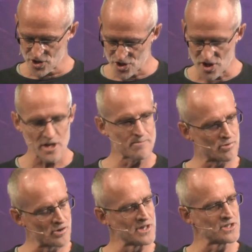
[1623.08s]
she
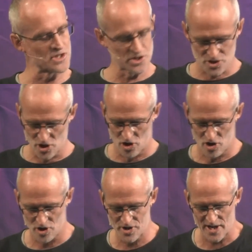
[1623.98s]
praises
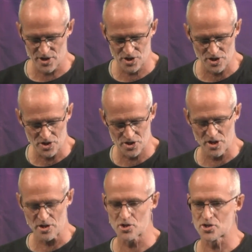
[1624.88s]
God as she
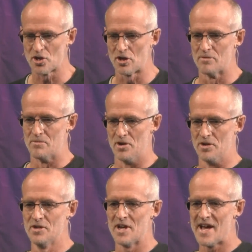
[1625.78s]
sees
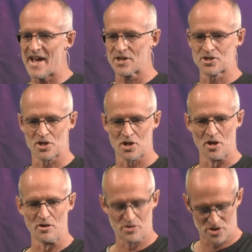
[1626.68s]
Solomon
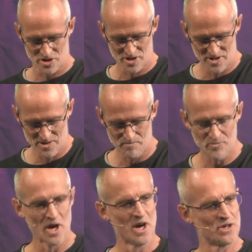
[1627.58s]
execute
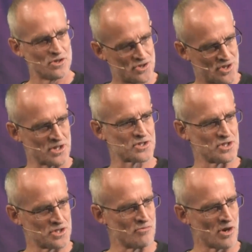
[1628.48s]

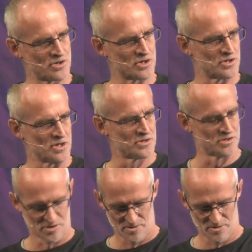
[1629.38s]
justice and righteousness.